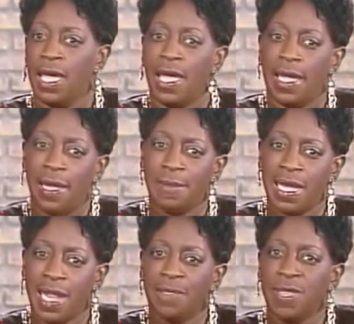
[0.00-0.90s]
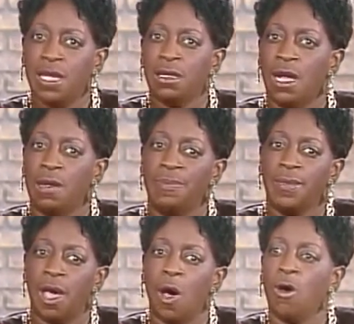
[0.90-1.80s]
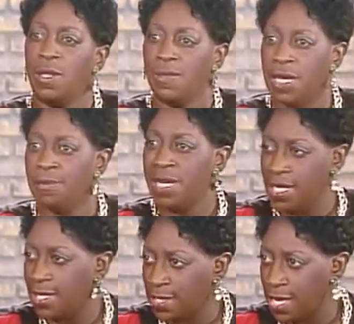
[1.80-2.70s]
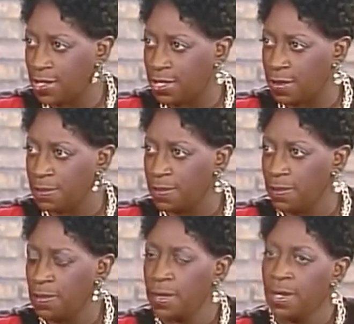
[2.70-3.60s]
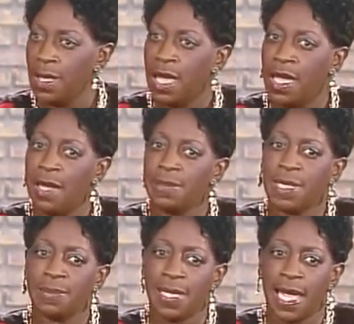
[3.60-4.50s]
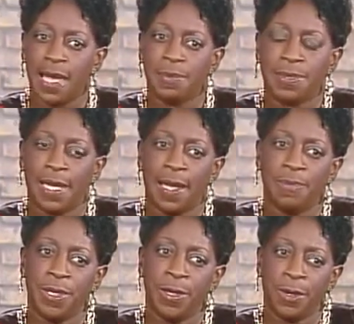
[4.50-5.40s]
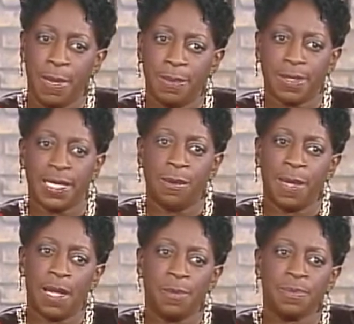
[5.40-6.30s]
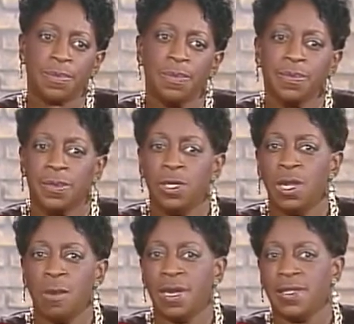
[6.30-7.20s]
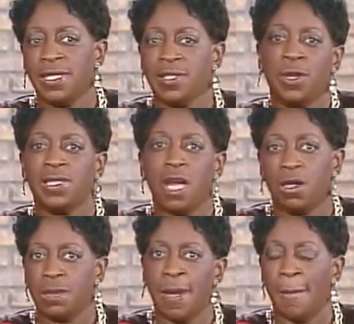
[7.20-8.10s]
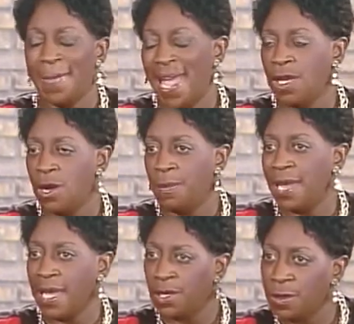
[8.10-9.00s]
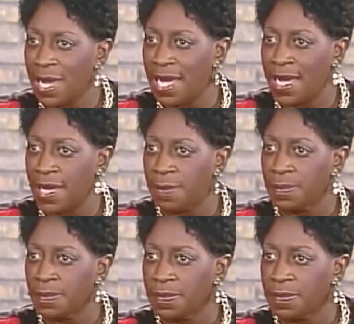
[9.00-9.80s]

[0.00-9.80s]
And I think all of them need attention. Sometimes you hear people say, well, you don't want to just start talking about black on black crime